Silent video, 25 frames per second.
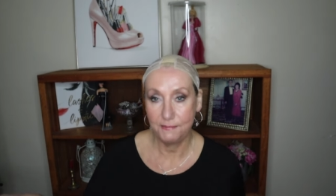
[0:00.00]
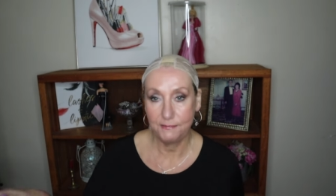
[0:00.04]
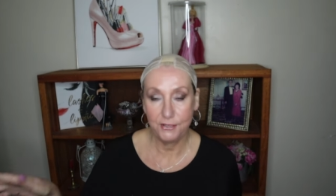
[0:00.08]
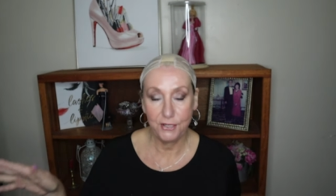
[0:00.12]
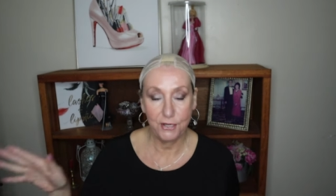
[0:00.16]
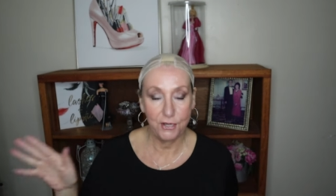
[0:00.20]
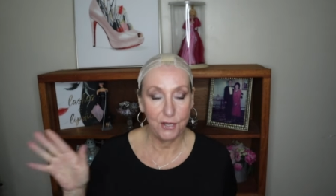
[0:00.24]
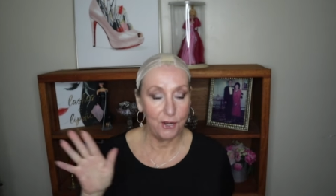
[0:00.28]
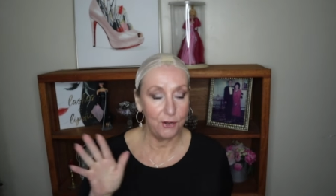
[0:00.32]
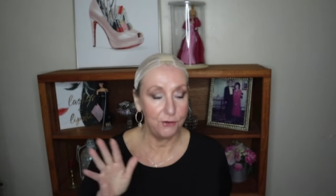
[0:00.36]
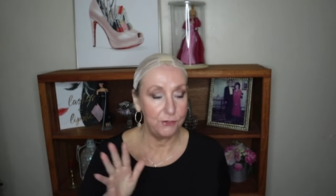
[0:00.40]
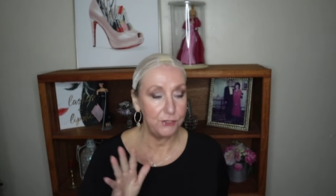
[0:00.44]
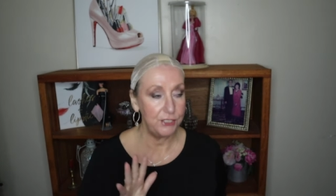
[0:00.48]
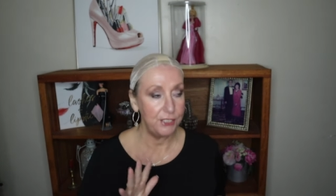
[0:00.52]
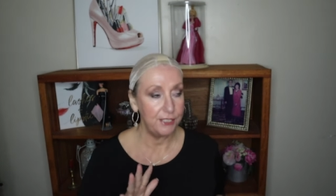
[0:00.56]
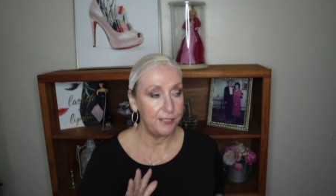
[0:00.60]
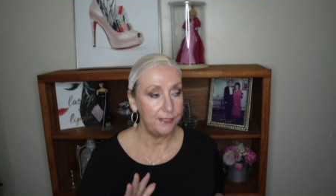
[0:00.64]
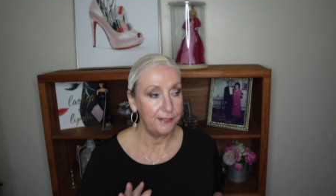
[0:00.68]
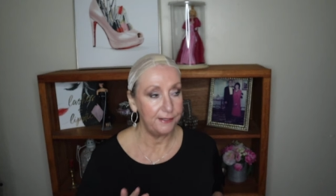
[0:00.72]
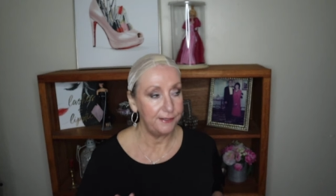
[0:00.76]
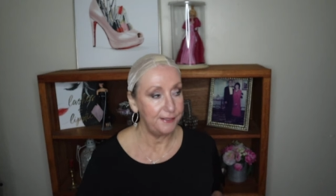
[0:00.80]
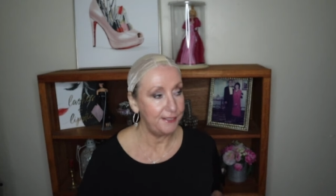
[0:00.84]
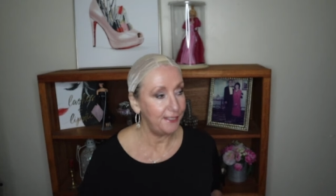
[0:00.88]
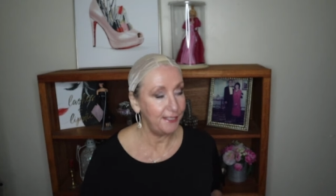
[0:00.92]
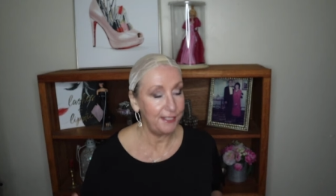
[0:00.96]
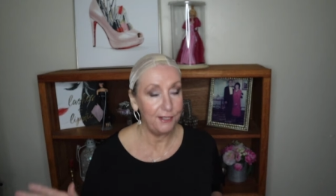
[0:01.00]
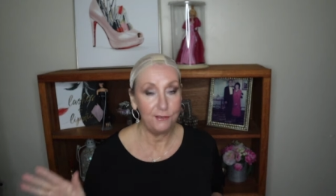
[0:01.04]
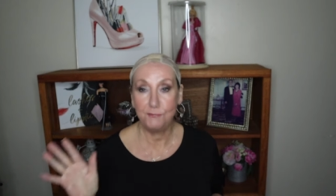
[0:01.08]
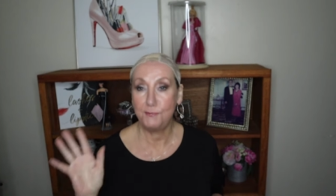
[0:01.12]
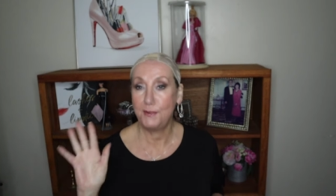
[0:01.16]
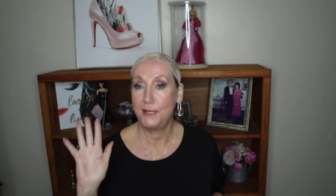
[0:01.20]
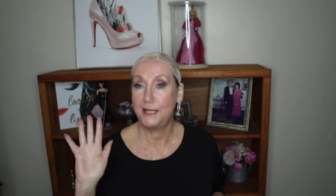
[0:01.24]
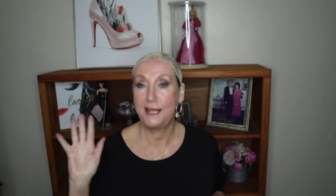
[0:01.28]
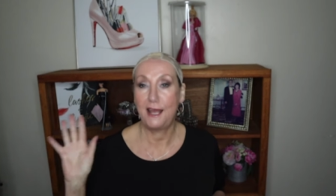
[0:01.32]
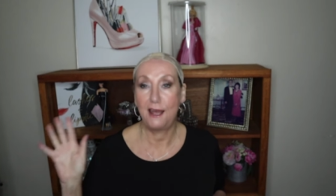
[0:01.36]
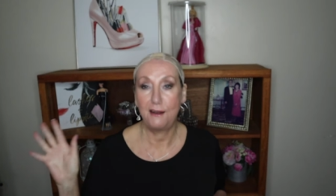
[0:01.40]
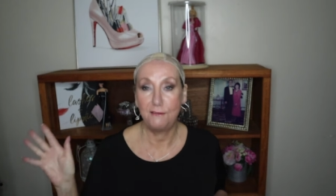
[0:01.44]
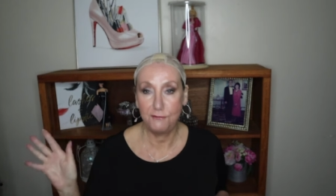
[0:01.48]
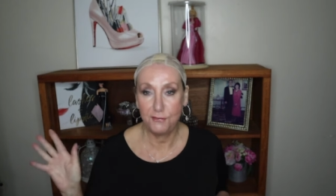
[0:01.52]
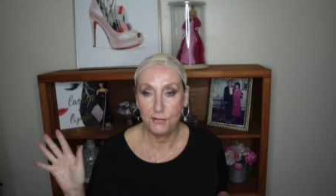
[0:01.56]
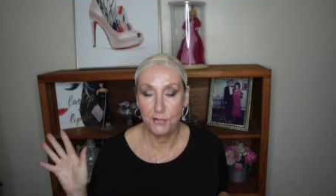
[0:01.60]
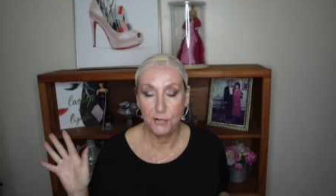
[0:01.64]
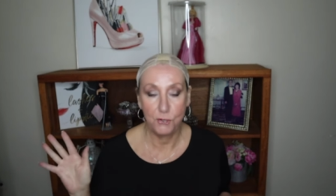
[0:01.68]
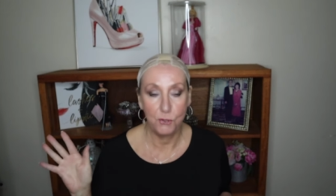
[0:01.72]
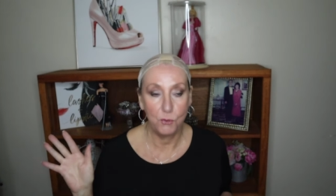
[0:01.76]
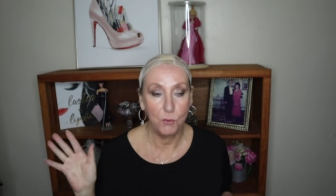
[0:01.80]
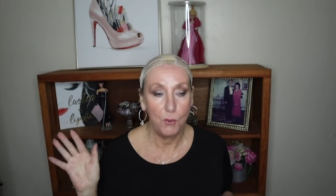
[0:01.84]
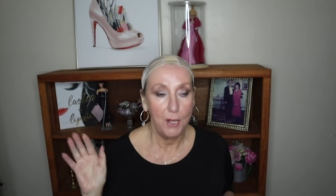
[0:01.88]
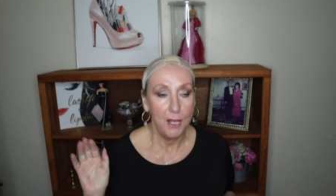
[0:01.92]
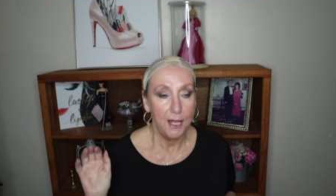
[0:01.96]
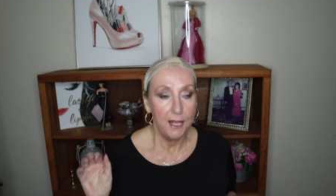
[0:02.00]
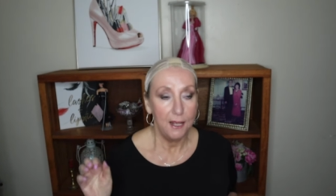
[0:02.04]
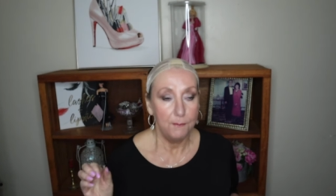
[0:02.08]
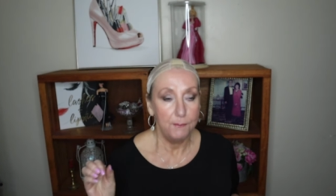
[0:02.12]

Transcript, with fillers: you know, to, to give me that view,